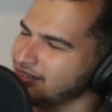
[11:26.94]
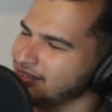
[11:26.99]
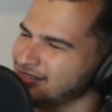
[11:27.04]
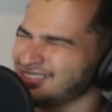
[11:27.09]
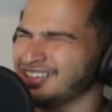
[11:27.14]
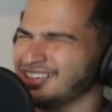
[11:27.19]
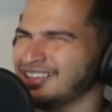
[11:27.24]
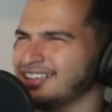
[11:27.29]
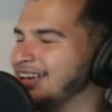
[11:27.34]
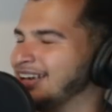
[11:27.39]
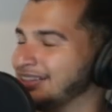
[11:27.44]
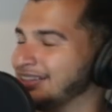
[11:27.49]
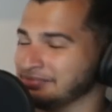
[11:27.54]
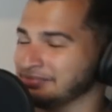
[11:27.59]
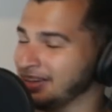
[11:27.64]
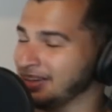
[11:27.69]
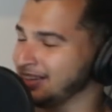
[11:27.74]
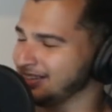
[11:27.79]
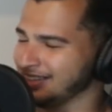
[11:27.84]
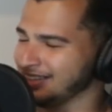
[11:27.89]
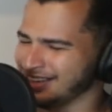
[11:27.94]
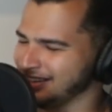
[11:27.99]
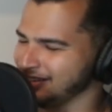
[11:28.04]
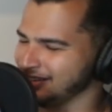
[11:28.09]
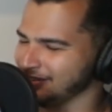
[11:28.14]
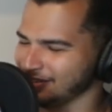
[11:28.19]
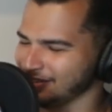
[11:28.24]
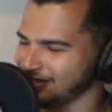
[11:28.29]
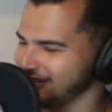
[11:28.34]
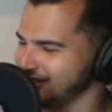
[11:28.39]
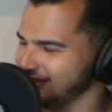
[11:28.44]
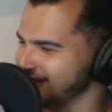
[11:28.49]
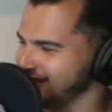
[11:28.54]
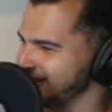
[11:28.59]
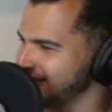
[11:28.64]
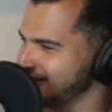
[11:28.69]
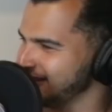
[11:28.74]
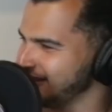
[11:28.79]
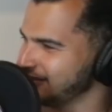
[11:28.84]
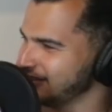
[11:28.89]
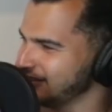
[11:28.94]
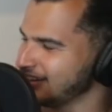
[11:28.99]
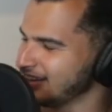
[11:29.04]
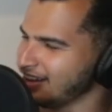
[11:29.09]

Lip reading: No, I can't do any of that.